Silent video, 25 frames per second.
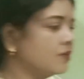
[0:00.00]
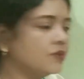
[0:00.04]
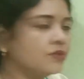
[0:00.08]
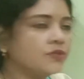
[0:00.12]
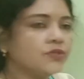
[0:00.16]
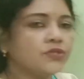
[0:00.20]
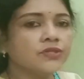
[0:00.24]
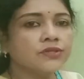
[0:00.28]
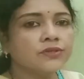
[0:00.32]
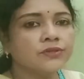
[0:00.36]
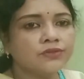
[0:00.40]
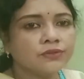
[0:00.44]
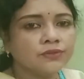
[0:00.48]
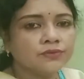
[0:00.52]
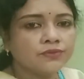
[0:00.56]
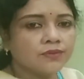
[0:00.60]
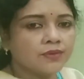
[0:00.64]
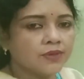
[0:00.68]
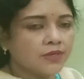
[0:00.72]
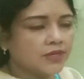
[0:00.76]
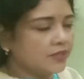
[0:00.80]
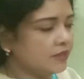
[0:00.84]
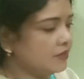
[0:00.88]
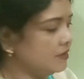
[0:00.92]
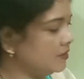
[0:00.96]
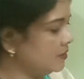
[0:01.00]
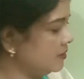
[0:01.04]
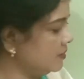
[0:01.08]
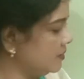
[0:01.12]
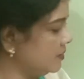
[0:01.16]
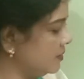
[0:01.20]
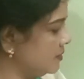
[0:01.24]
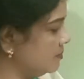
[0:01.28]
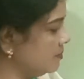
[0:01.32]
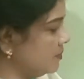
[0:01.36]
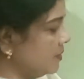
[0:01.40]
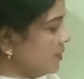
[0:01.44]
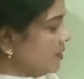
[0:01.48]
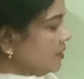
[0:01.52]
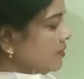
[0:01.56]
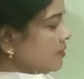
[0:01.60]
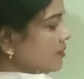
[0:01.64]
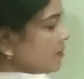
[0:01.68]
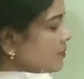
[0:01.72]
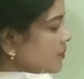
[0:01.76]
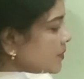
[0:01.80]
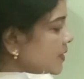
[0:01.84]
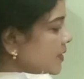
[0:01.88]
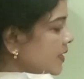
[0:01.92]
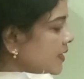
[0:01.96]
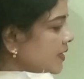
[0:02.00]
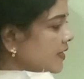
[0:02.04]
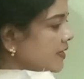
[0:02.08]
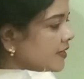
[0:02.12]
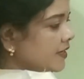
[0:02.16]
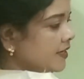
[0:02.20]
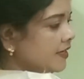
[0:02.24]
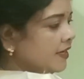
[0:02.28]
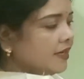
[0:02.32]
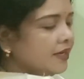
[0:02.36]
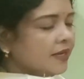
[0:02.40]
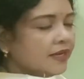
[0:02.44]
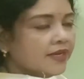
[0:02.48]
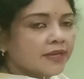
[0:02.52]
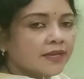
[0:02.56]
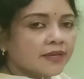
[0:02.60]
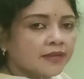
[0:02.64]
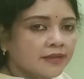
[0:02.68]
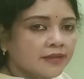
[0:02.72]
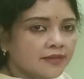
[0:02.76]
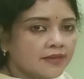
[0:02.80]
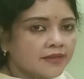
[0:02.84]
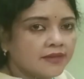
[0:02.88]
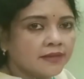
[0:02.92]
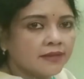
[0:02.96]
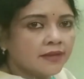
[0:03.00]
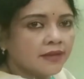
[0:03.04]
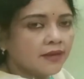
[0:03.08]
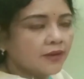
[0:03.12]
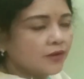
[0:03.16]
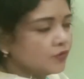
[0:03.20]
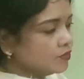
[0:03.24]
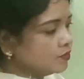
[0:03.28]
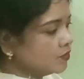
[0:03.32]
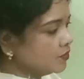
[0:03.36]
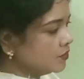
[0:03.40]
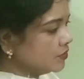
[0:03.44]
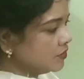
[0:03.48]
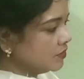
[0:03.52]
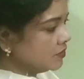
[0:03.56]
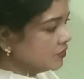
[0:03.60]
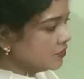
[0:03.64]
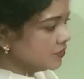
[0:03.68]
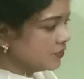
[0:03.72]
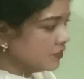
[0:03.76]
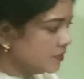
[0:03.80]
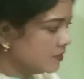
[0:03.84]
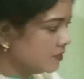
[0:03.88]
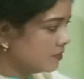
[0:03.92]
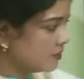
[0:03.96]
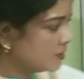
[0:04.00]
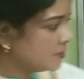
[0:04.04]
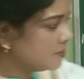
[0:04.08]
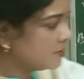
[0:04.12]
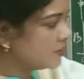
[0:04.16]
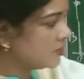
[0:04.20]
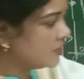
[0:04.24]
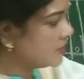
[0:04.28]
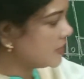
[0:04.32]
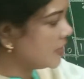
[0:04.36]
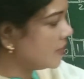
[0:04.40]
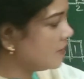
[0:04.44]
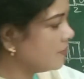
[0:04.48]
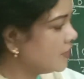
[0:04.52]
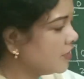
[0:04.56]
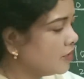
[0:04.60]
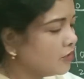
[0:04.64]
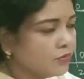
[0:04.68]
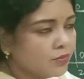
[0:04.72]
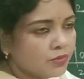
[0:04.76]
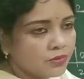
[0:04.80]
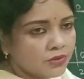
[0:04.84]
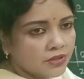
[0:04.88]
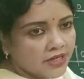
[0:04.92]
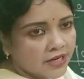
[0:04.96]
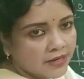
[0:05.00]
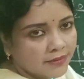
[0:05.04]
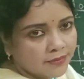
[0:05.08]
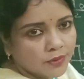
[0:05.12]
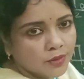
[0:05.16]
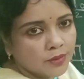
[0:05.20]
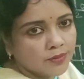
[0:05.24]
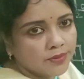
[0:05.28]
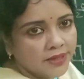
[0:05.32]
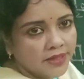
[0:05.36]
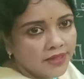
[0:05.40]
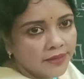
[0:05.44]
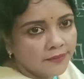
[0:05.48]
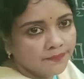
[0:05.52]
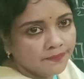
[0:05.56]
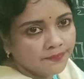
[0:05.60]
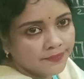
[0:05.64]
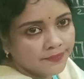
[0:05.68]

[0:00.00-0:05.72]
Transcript: 0 to 1 period we are getting output. That means our output graph will be